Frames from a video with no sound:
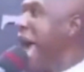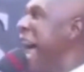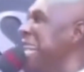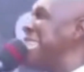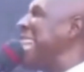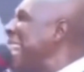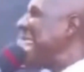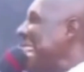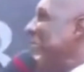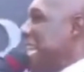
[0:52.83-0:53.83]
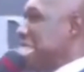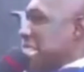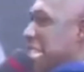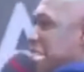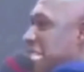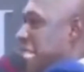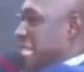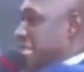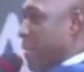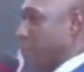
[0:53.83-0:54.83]
The Antichrist is a
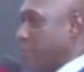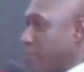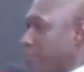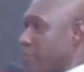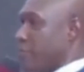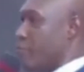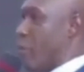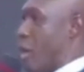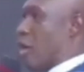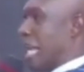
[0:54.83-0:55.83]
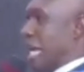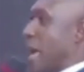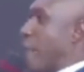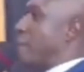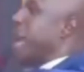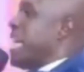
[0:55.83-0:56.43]
system more than a